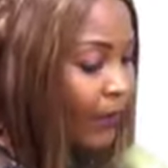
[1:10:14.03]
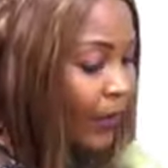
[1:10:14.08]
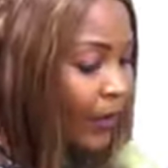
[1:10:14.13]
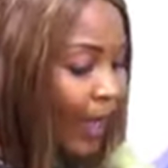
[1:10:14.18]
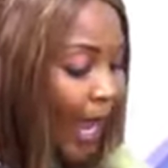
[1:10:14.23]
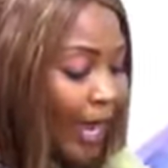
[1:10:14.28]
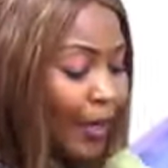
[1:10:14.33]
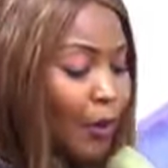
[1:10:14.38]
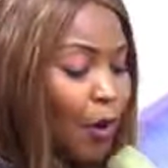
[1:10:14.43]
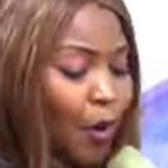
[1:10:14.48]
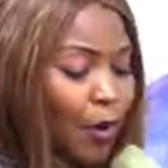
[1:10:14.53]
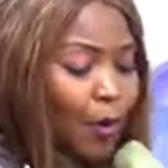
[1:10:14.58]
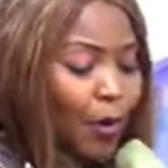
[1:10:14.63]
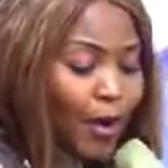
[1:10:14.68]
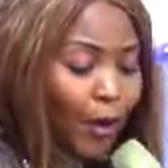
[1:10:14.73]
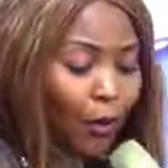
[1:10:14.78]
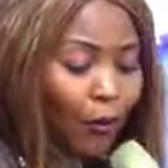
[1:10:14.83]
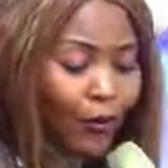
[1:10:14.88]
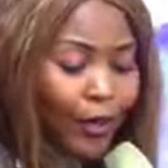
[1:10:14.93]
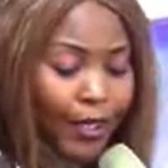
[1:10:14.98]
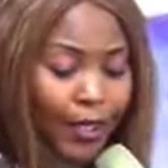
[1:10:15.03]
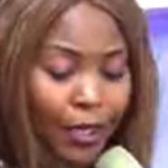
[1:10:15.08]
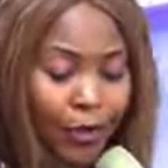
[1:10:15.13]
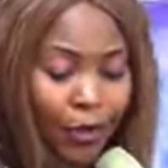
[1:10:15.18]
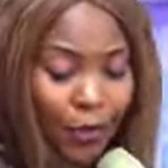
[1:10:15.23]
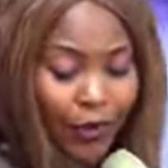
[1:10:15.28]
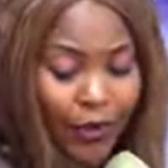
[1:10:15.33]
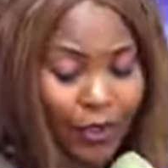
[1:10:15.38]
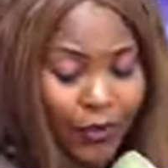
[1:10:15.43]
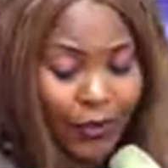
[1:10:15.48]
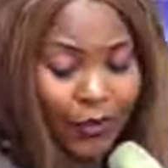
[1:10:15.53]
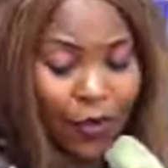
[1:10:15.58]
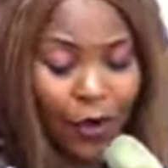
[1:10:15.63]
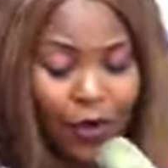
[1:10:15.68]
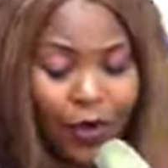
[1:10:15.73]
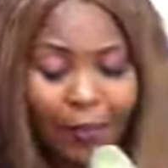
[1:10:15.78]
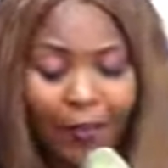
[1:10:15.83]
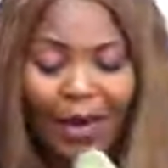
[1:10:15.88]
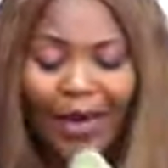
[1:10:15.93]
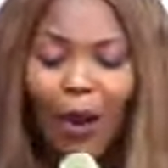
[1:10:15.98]
I know we already know this
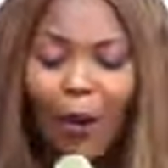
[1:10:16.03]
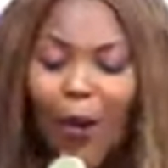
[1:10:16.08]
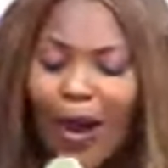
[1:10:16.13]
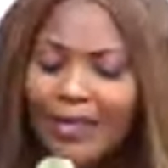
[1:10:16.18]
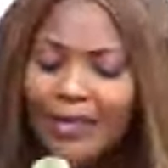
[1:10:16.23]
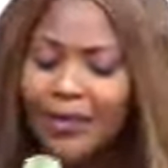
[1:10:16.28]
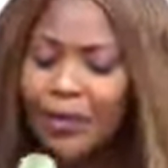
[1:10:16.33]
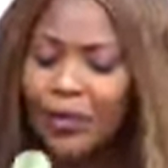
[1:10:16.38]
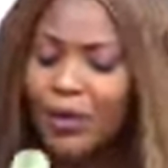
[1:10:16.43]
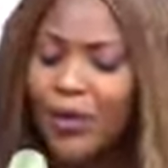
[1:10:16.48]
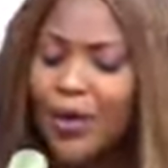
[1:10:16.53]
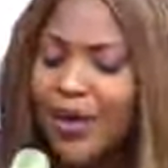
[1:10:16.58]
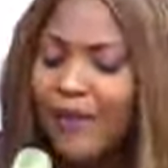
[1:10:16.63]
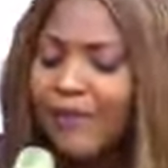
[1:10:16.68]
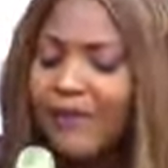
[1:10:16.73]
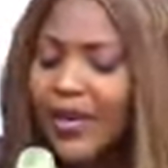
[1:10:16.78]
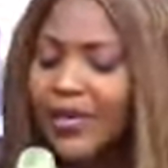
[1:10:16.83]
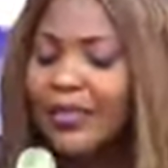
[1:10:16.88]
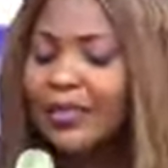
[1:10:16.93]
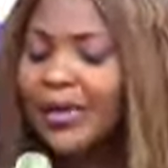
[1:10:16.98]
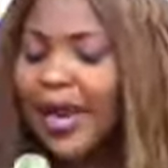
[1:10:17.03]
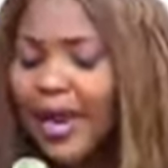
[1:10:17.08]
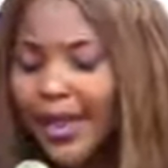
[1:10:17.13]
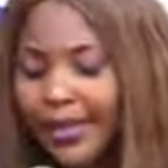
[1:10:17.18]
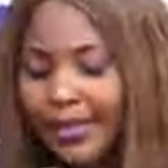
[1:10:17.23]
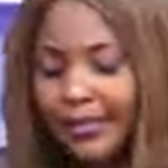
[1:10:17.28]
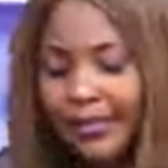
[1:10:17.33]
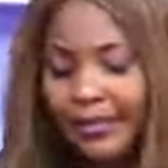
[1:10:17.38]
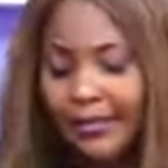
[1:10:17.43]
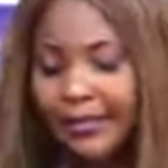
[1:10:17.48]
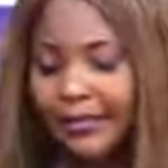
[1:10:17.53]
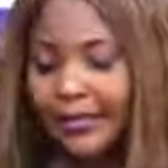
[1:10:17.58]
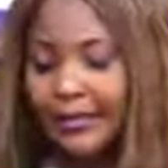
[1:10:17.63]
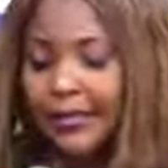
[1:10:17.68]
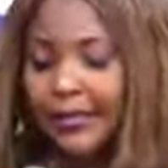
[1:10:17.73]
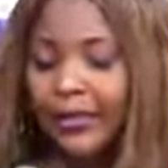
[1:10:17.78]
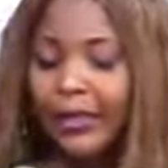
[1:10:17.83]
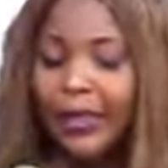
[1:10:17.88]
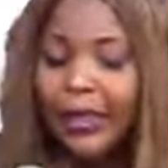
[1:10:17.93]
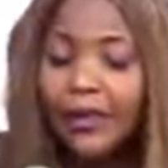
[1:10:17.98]
story, but I want to emphasize.
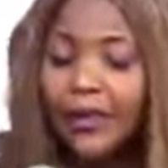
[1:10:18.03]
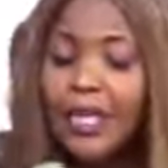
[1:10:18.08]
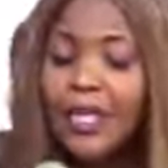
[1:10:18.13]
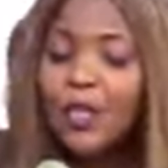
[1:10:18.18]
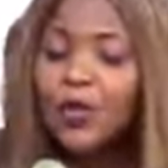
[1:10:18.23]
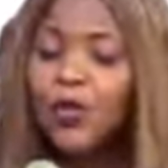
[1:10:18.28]
This